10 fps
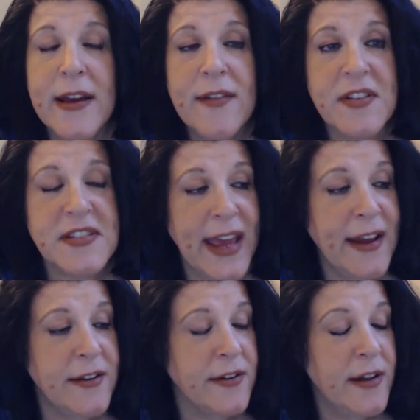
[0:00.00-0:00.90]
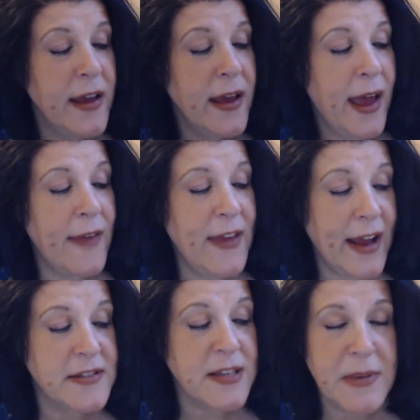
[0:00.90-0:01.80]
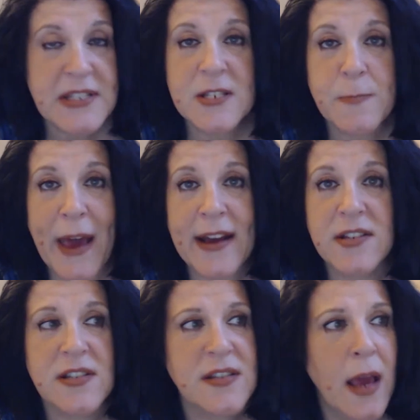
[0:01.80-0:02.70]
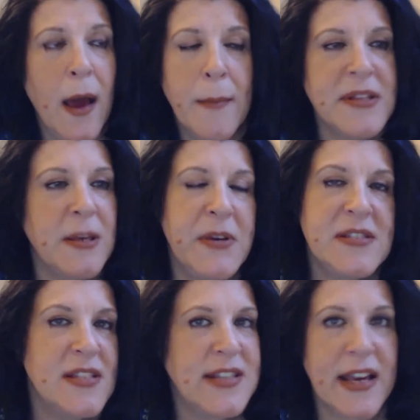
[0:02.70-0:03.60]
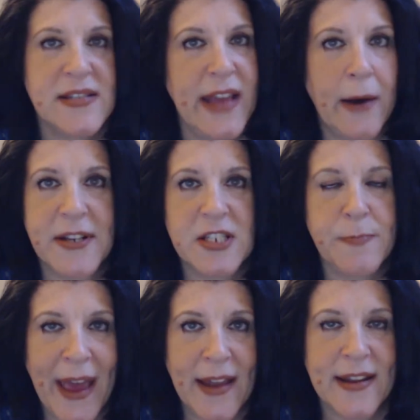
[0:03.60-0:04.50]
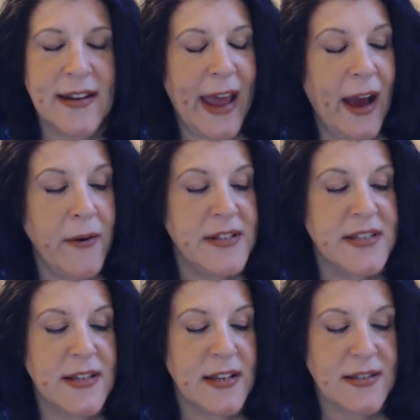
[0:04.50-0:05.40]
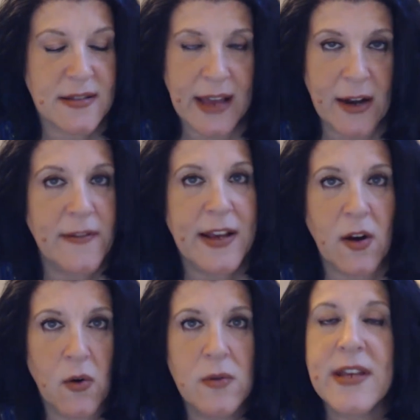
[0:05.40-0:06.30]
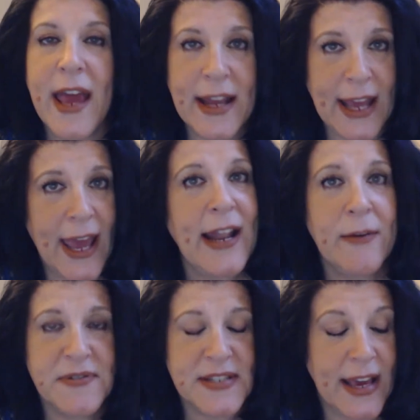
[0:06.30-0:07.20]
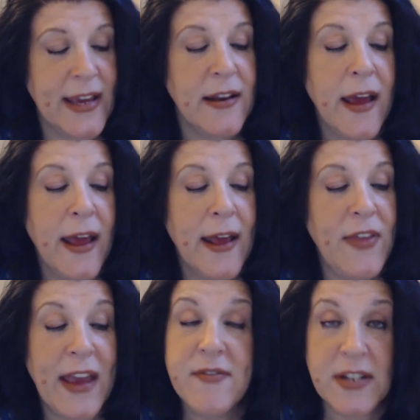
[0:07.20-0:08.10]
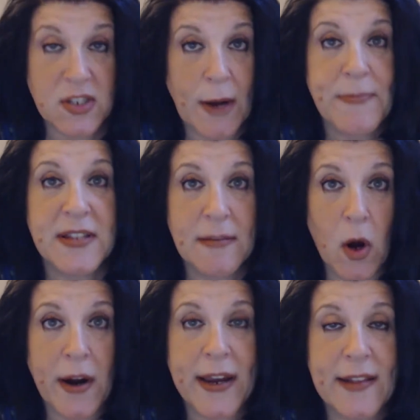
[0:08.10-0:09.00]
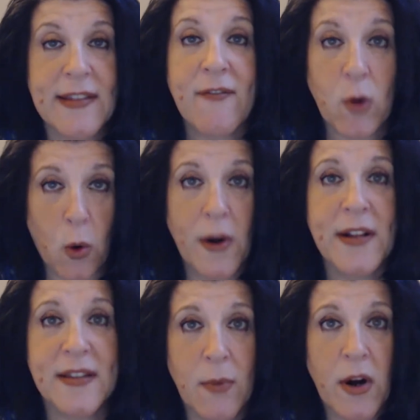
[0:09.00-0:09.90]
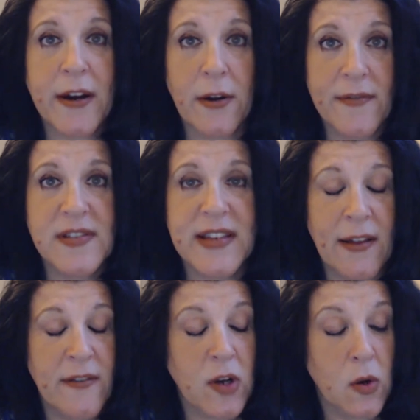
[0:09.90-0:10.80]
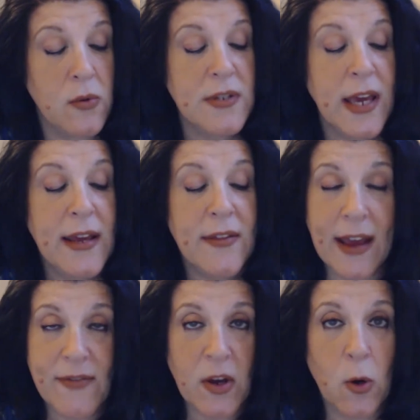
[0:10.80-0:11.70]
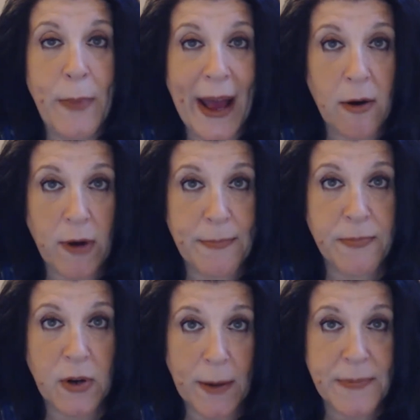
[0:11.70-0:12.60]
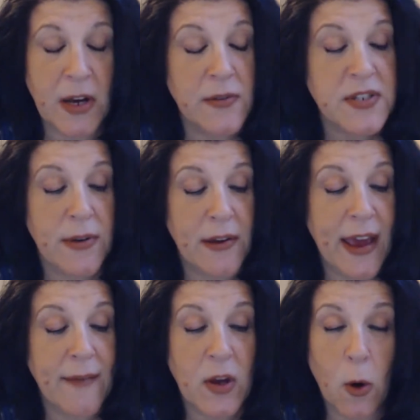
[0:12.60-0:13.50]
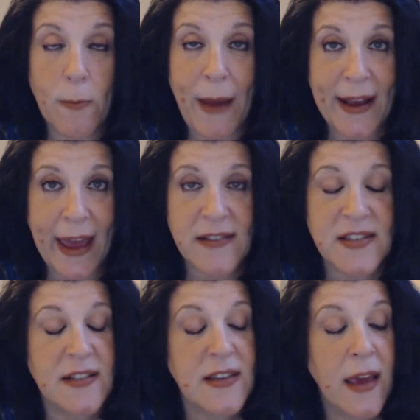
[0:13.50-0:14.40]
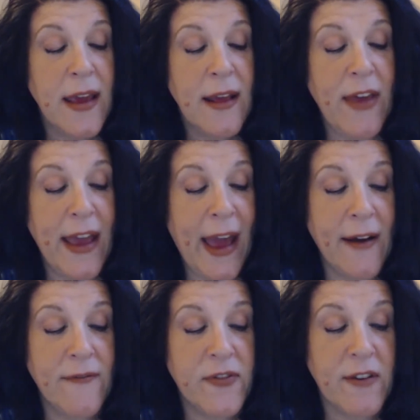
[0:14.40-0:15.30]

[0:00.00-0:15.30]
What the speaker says: the standard, and they had some business packages. But the business has now expanded. Now it's not only gold, and again, I will say it, they've disrupted the market. They've cornered the market on sale of gold. They have the gold-backed crypto, so now you have the gold-backed assets. They have the